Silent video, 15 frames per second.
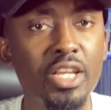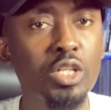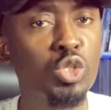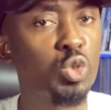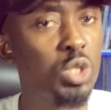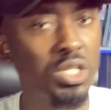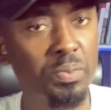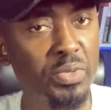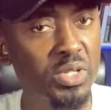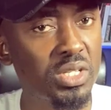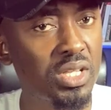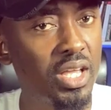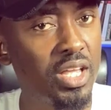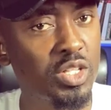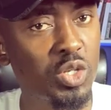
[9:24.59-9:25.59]

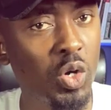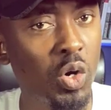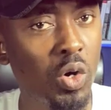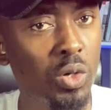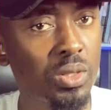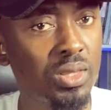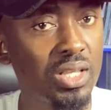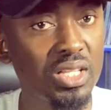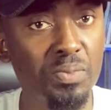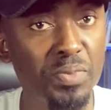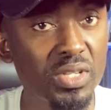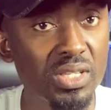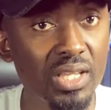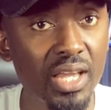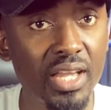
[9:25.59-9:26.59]
20% or
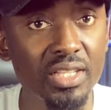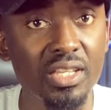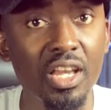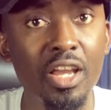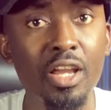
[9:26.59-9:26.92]
30%